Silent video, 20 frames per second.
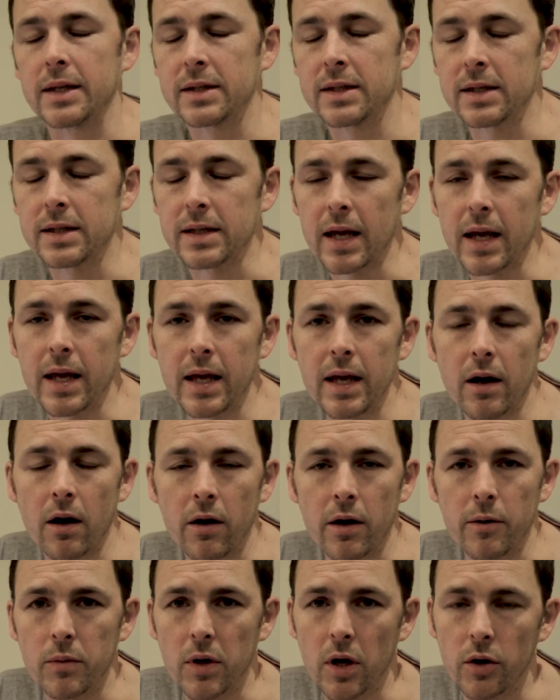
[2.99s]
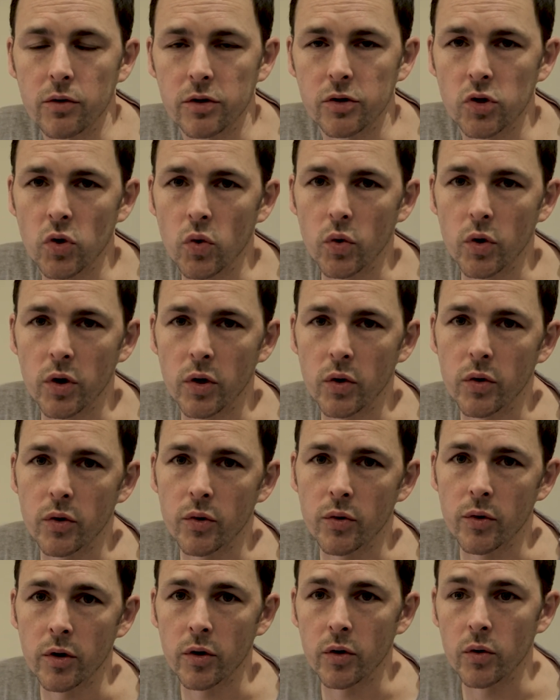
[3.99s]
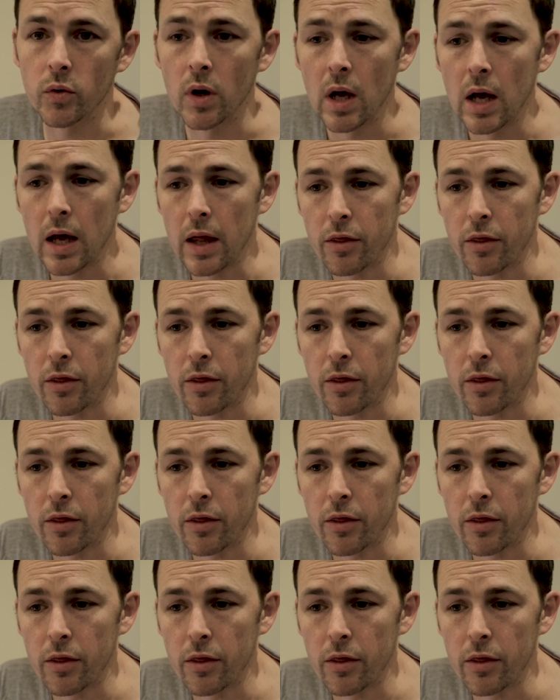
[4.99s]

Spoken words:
Today I'm going to talk you through